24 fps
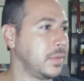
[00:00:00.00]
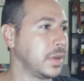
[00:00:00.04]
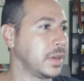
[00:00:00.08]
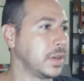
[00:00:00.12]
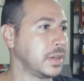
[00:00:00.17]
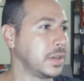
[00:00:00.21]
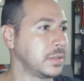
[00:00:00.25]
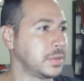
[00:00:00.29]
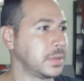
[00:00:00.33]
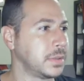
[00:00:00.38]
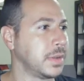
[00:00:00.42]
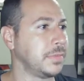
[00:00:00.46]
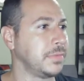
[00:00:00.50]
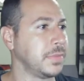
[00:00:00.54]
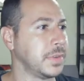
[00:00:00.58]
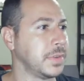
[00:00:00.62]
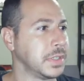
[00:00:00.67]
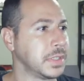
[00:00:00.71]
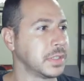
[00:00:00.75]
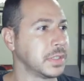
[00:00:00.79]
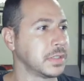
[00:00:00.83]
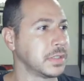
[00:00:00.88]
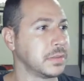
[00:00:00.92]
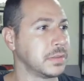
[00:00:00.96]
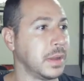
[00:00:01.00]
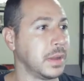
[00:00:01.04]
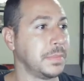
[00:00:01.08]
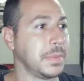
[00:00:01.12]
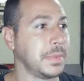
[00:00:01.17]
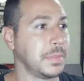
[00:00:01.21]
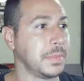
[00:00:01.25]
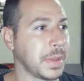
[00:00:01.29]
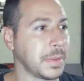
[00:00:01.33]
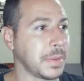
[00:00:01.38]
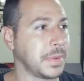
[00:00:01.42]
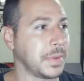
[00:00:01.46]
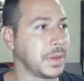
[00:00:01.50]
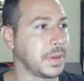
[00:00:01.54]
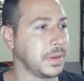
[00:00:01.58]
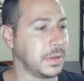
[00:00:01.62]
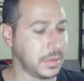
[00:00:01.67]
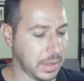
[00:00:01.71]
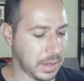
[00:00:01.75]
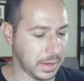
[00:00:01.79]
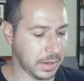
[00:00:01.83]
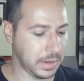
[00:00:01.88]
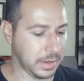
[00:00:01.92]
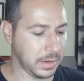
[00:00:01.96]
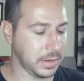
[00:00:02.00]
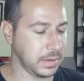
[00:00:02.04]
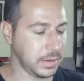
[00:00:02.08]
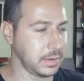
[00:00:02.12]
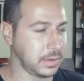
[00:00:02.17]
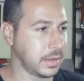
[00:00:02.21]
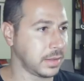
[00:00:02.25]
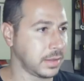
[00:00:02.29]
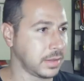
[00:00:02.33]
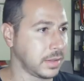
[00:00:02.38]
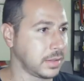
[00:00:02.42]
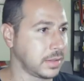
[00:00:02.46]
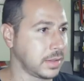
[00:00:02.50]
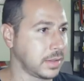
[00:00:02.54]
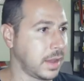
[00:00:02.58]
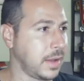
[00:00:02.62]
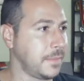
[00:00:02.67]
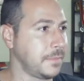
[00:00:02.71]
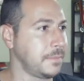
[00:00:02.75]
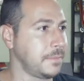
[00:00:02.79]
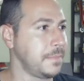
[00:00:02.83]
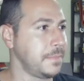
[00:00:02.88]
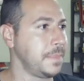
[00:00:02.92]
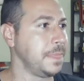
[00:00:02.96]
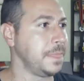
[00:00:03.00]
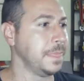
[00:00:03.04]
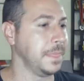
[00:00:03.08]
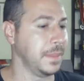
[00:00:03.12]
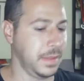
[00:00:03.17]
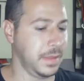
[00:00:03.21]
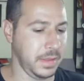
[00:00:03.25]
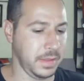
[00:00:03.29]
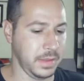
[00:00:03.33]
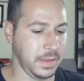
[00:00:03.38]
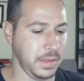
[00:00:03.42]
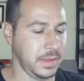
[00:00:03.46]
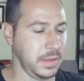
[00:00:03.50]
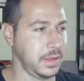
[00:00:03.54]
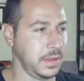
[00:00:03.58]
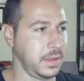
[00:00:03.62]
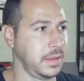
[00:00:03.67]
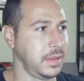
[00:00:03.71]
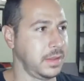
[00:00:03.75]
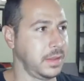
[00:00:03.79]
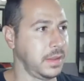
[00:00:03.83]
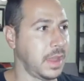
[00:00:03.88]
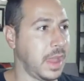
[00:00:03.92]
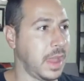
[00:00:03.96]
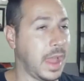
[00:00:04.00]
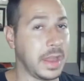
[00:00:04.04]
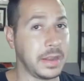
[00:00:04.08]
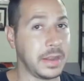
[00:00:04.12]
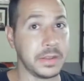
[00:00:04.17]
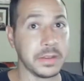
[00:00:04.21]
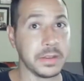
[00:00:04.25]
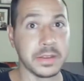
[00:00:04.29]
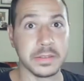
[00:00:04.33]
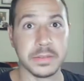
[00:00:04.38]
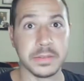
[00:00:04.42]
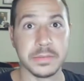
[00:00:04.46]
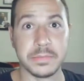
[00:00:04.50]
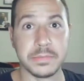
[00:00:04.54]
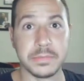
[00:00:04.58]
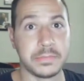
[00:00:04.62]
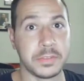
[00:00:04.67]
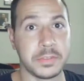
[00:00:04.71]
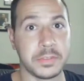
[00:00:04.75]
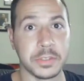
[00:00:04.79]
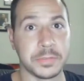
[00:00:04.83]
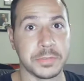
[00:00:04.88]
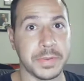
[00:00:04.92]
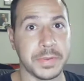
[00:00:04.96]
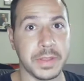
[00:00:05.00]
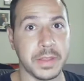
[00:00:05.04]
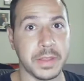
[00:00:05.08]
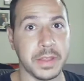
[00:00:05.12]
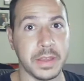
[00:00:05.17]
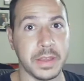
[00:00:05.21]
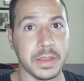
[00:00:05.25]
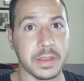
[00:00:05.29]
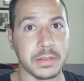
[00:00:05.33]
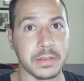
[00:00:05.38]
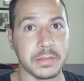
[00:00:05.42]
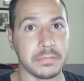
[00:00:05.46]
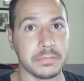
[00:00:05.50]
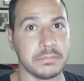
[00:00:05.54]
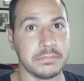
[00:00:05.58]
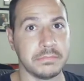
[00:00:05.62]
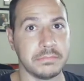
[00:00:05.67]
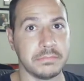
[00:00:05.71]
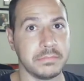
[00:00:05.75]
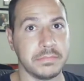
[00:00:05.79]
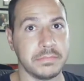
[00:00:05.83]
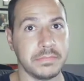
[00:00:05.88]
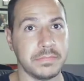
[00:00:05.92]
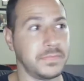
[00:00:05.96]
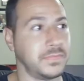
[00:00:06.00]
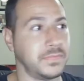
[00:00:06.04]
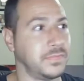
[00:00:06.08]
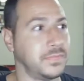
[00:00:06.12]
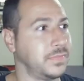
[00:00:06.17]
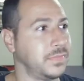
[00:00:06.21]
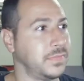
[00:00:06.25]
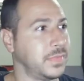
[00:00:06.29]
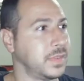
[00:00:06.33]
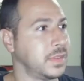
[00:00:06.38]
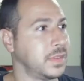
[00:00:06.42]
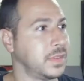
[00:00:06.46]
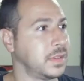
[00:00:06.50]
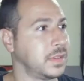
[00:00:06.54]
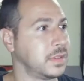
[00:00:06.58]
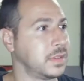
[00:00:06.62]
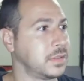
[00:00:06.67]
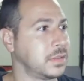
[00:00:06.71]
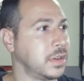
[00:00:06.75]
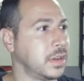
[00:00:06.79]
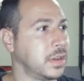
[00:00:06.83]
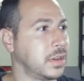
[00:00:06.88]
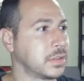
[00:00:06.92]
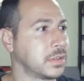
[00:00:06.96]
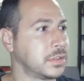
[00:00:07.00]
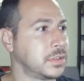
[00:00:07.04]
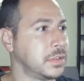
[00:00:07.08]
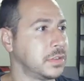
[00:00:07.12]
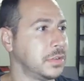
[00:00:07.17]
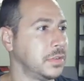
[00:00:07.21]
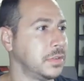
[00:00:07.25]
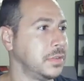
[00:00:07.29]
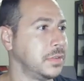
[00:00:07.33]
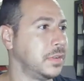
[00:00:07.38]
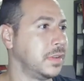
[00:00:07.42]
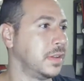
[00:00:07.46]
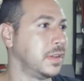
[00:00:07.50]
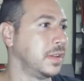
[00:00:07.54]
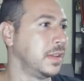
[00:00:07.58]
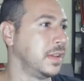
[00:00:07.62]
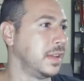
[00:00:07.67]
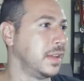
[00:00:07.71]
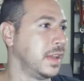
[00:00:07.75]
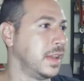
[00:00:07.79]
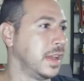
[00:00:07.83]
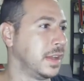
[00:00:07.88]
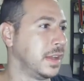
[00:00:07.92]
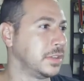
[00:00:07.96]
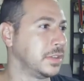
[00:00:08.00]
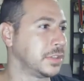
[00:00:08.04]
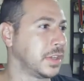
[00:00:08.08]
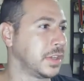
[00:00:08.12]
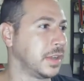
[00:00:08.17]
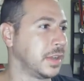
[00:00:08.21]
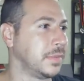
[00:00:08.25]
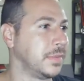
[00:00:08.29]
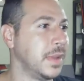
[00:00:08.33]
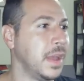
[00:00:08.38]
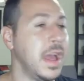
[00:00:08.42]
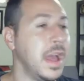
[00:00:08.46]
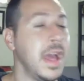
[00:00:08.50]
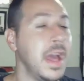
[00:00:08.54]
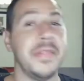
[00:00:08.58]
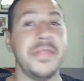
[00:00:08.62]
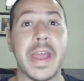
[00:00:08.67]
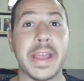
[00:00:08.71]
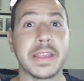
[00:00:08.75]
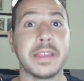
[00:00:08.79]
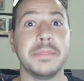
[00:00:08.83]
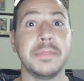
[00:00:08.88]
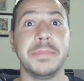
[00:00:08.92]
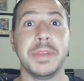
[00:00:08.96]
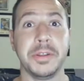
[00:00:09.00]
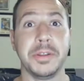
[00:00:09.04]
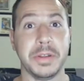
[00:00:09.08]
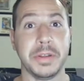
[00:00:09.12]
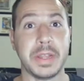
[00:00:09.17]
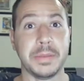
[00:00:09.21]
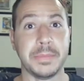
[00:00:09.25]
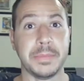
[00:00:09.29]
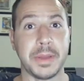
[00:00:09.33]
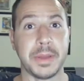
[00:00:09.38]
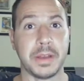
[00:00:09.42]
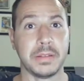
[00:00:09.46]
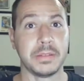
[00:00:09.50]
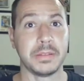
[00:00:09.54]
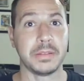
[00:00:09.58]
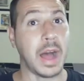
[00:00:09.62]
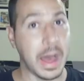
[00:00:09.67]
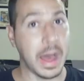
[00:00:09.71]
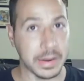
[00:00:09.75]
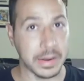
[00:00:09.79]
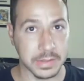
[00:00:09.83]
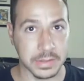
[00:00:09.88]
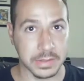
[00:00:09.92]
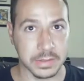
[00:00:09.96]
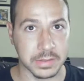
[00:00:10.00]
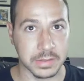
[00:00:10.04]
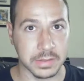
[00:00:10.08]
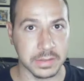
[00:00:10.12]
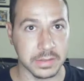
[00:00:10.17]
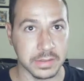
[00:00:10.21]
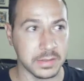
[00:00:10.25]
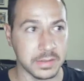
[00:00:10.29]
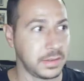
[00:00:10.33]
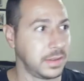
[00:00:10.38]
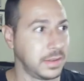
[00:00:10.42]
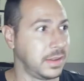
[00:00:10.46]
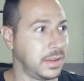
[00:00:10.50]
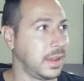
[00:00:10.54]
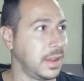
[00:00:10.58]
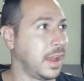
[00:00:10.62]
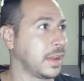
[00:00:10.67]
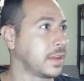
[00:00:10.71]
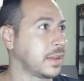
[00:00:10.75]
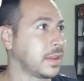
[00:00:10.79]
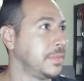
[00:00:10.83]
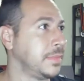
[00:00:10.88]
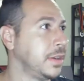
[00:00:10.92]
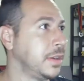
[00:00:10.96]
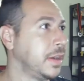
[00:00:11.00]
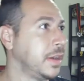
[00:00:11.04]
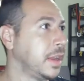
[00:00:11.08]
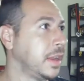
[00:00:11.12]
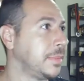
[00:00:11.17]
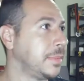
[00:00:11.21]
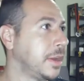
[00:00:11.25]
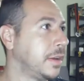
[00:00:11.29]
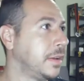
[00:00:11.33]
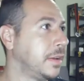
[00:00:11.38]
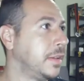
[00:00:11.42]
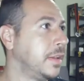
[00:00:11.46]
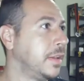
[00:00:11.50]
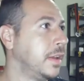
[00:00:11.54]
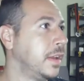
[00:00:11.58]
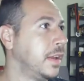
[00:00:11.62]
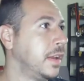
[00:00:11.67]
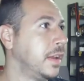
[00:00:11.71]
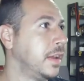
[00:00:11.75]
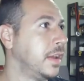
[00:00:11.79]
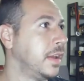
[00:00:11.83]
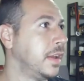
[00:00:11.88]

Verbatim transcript: a 100% free system to help you make money online, dot, dot, dot. And you can just be like, talk soon, LJ. That can be your email, honestly. That can be your email,